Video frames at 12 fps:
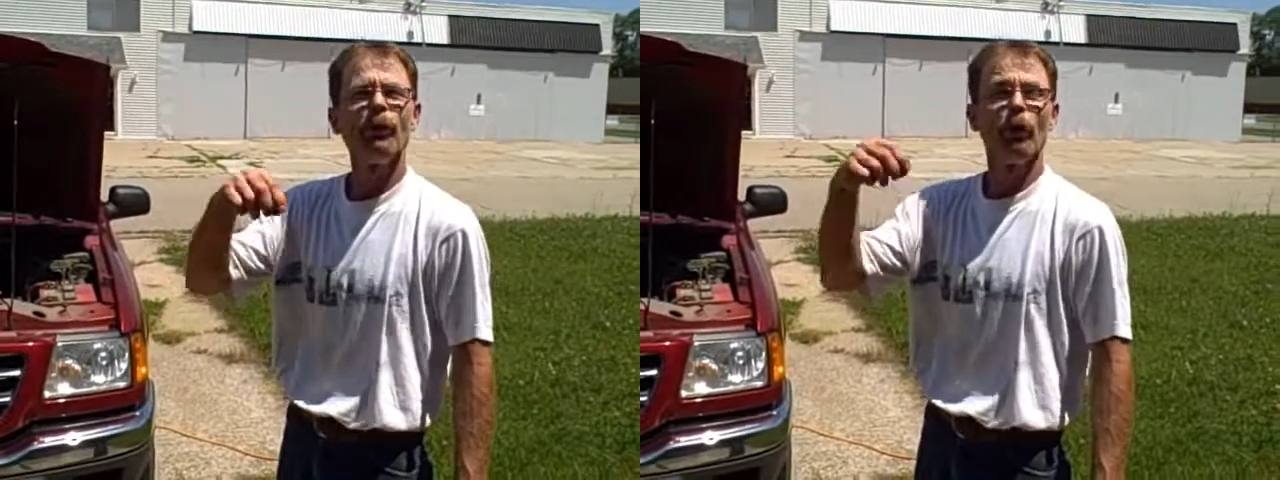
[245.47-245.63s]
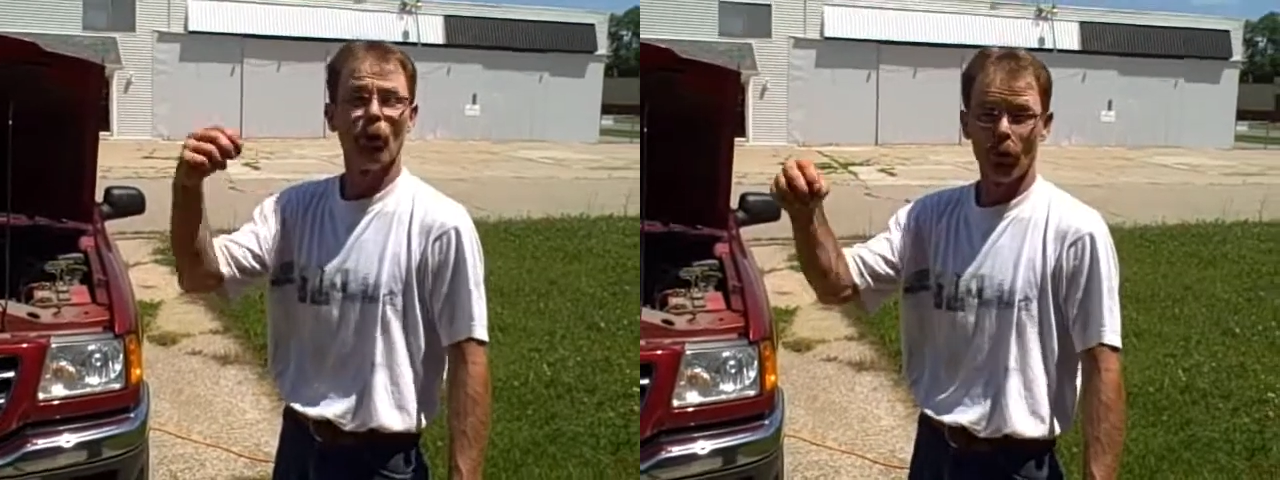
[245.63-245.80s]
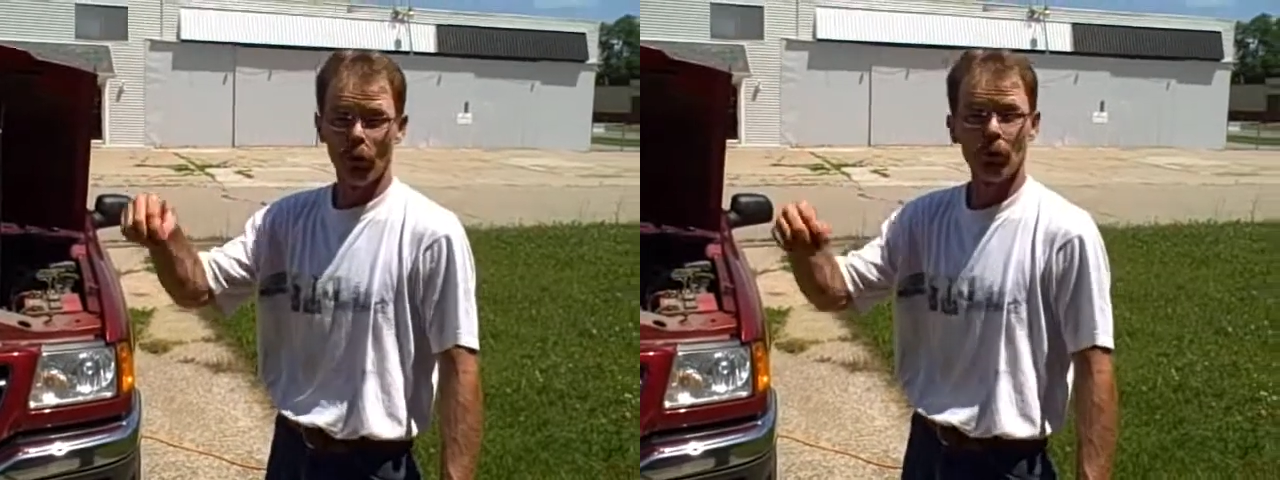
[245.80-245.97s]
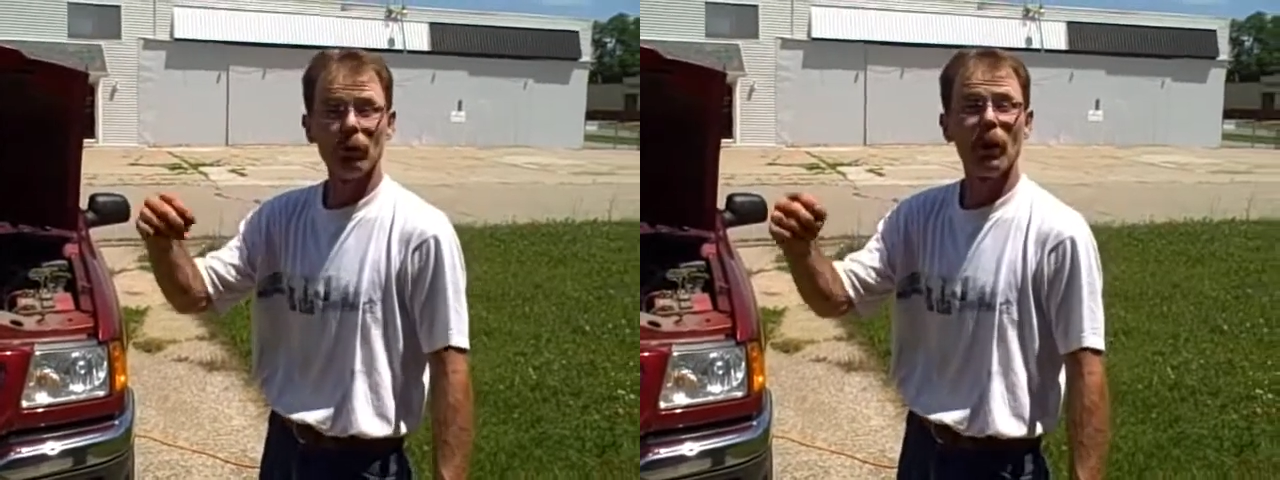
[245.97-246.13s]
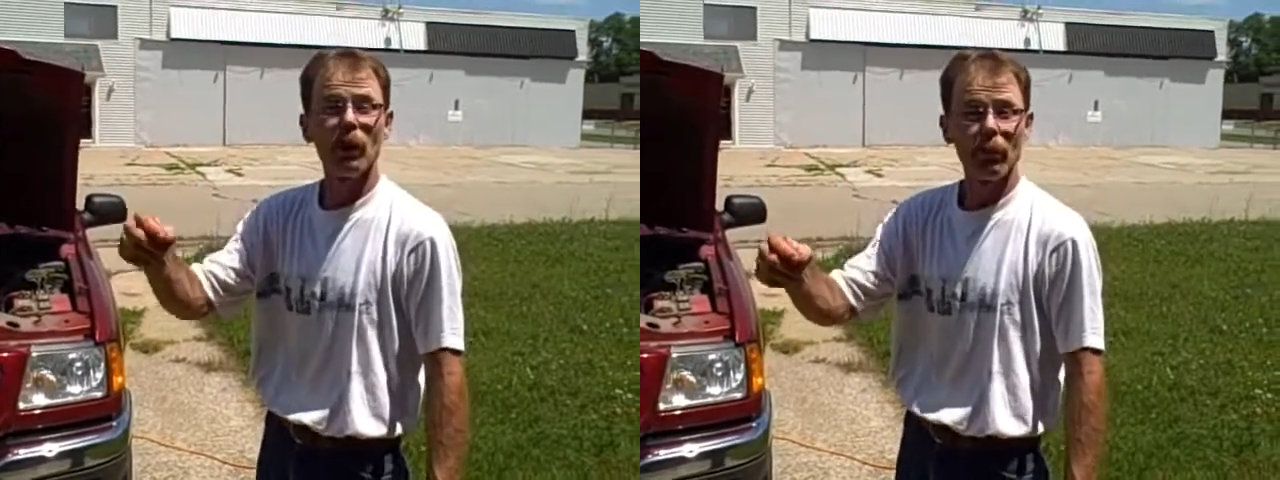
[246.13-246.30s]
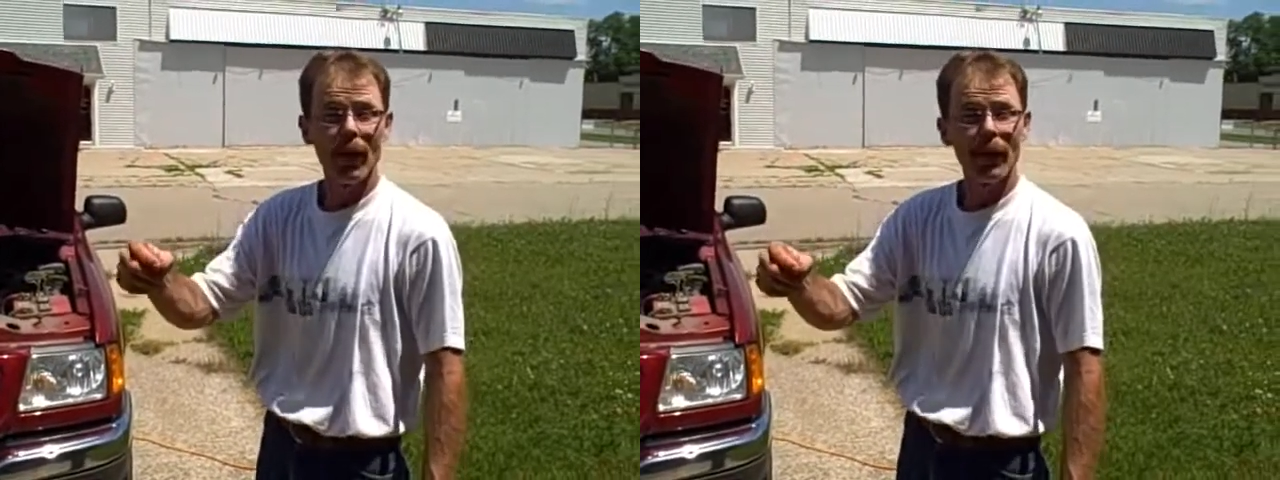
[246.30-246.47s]
the oil
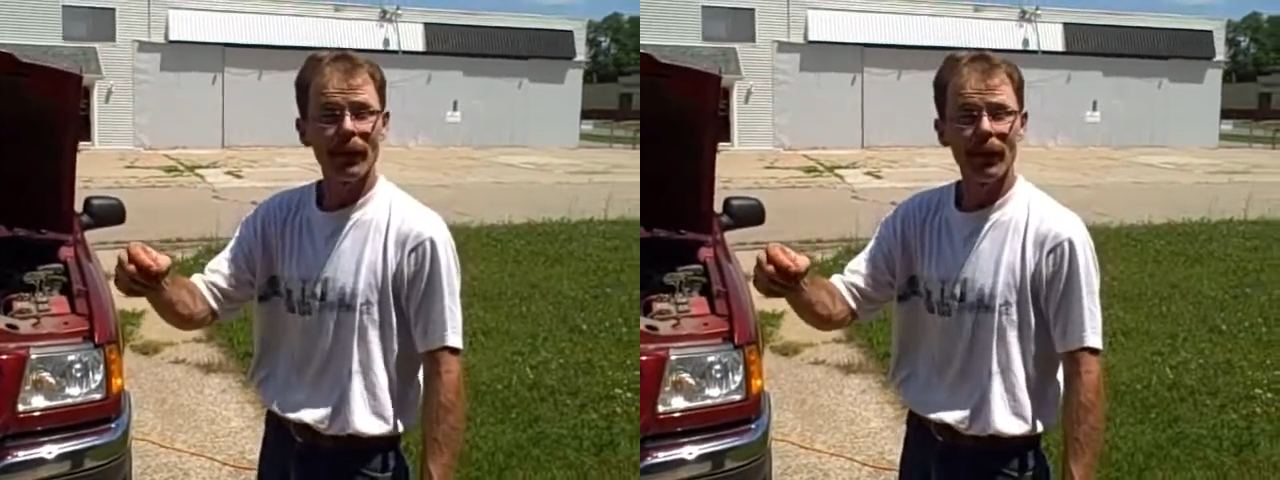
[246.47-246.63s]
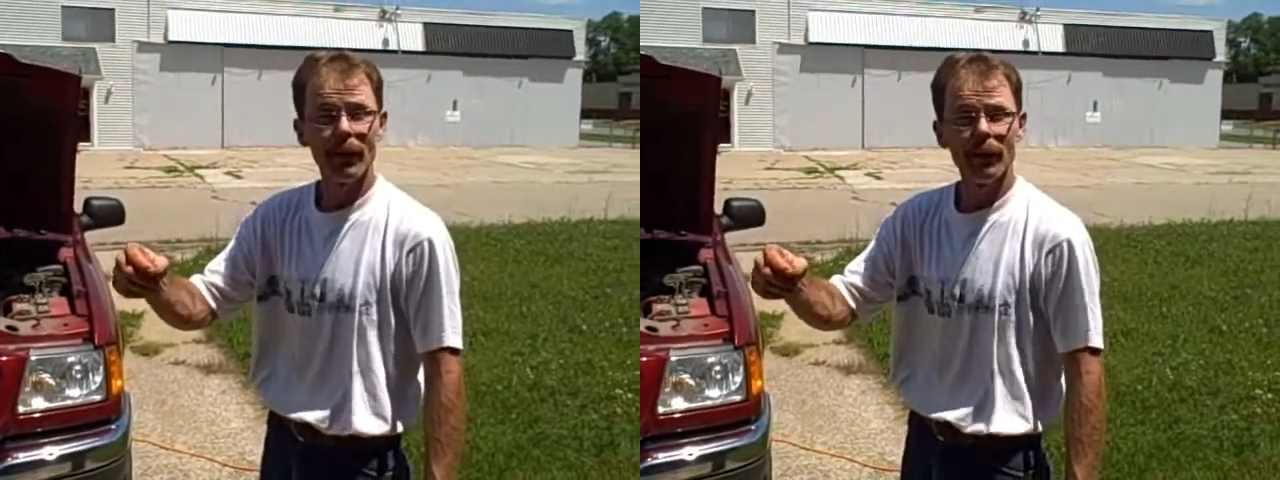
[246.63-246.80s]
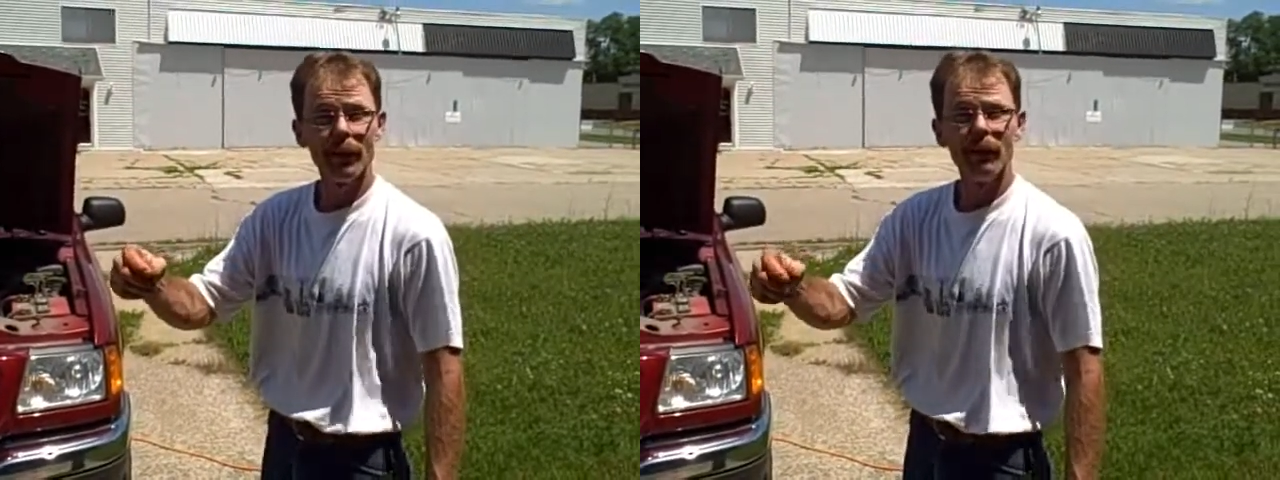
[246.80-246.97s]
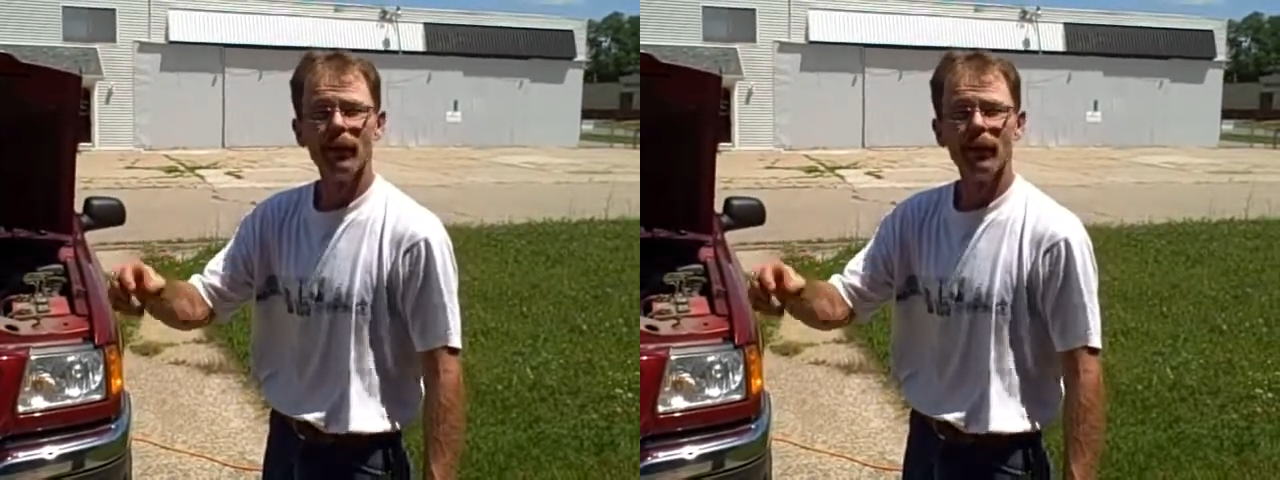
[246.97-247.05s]
plug back in,